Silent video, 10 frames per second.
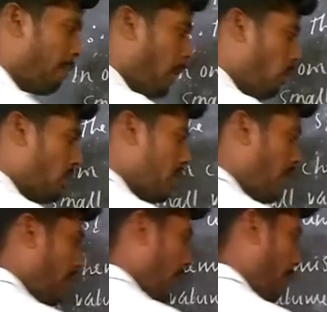1000
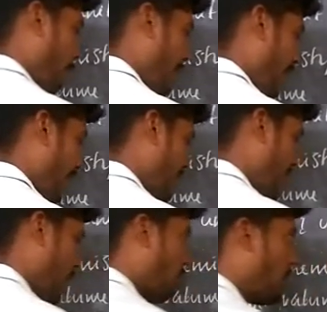ml is
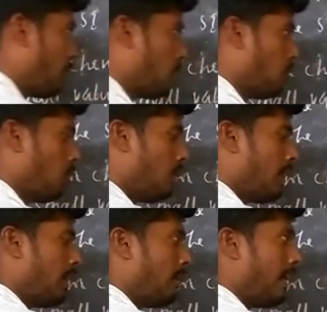equal to,
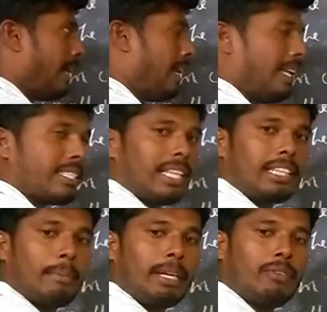L is
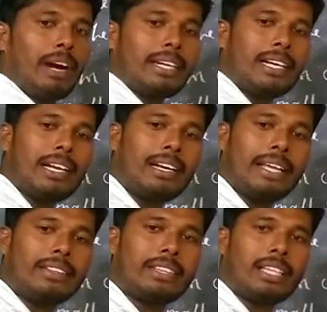nothing but what?
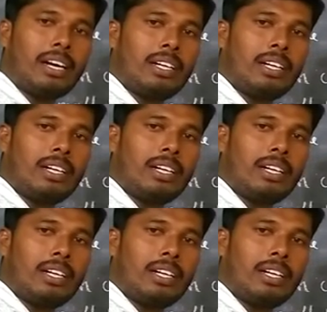Length.